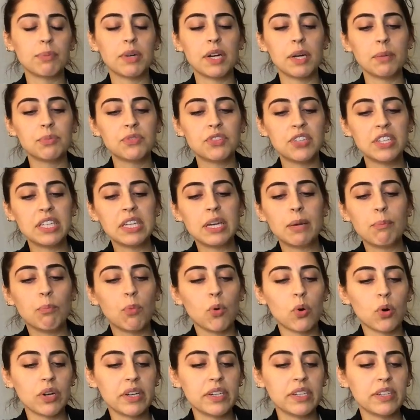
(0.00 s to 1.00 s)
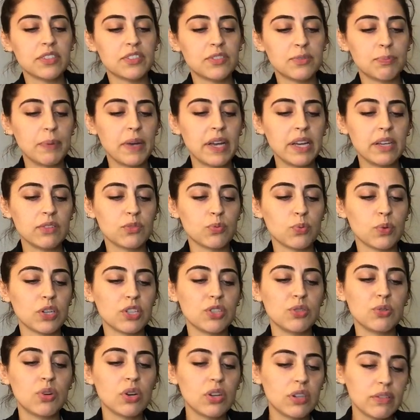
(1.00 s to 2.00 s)
but I'm seeing it more in a space where
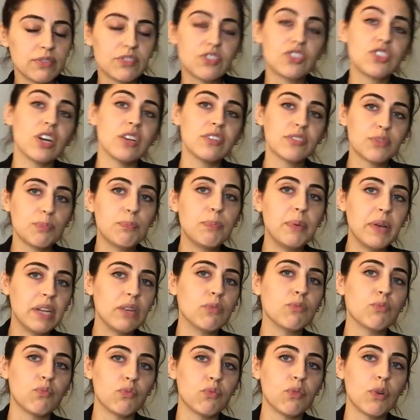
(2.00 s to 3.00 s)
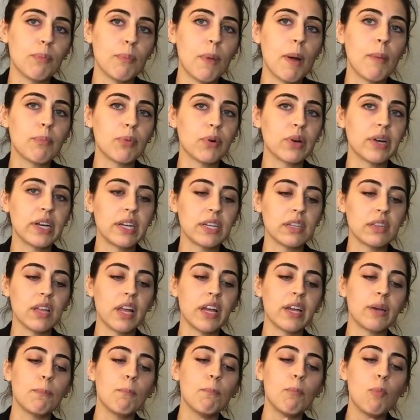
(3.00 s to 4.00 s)
you could have just been remembering
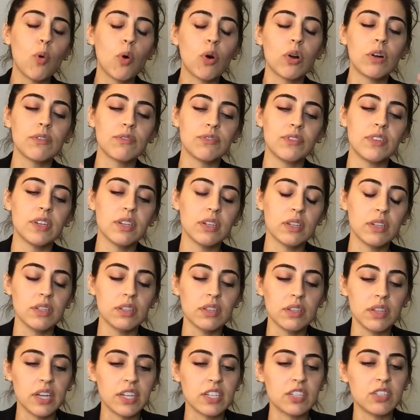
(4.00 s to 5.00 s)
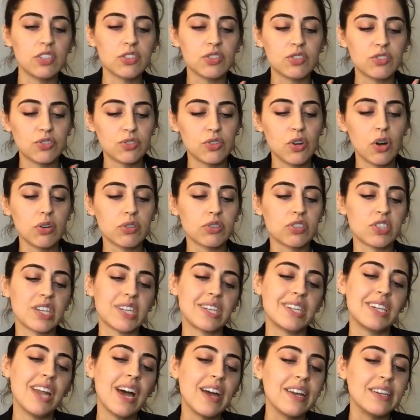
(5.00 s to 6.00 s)
like more of the like
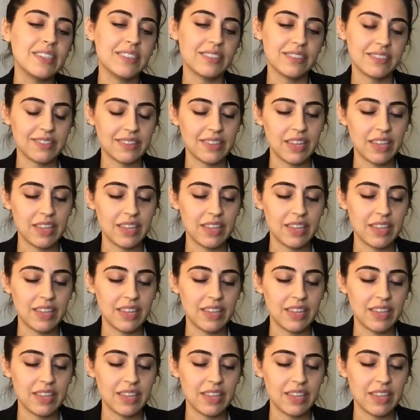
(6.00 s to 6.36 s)
nostalgic nice